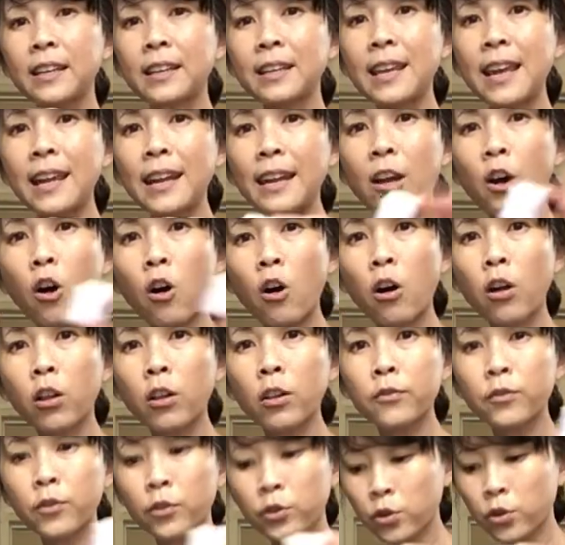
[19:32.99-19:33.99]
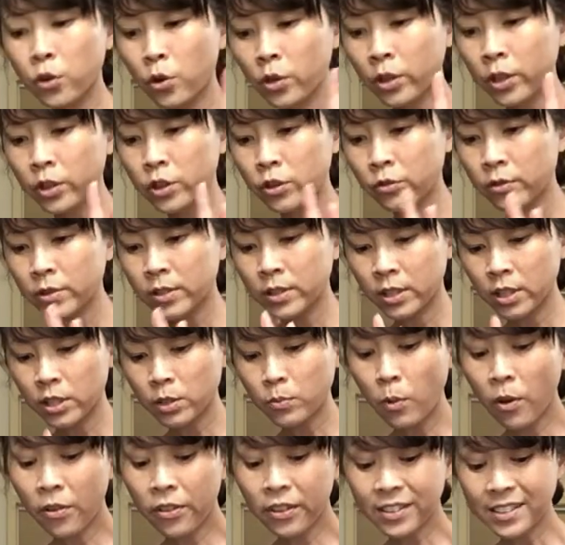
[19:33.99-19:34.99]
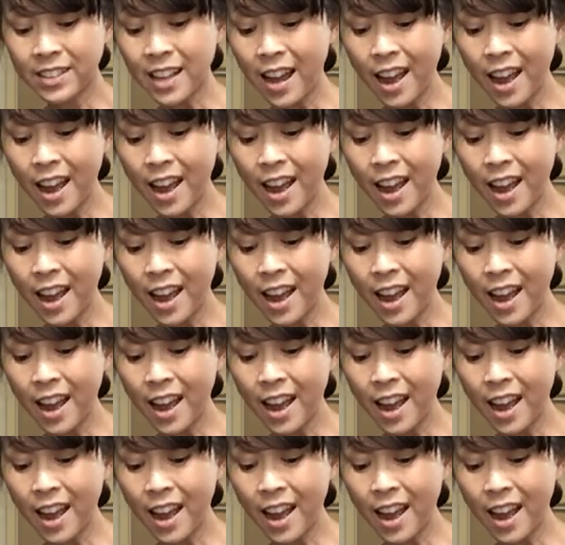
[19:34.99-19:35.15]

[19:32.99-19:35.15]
getting all of your toiletries into small things.